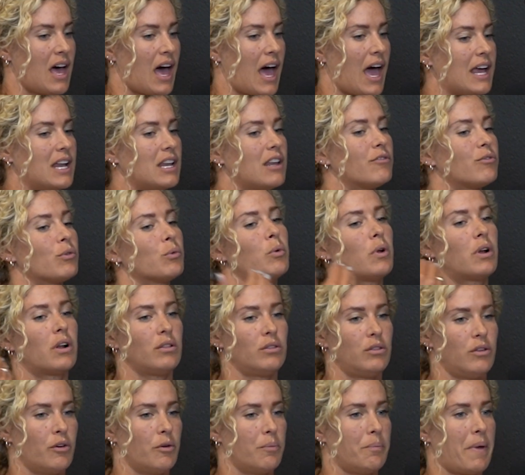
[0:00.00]
I never want to
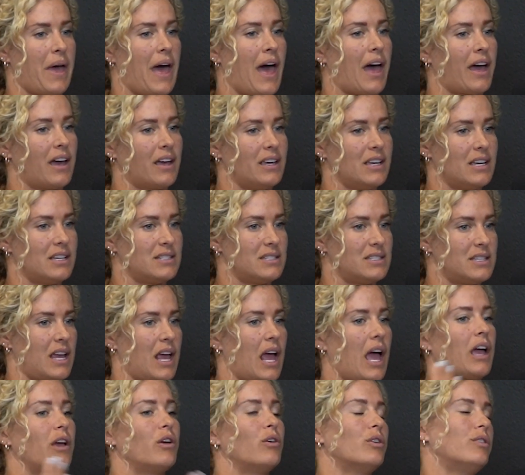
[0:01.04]
look back and say
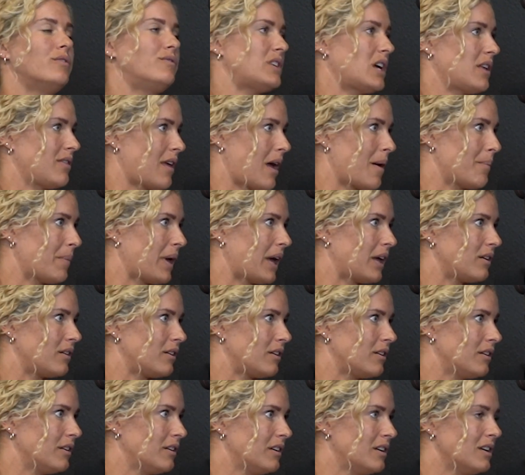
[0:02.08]
I could have done that better.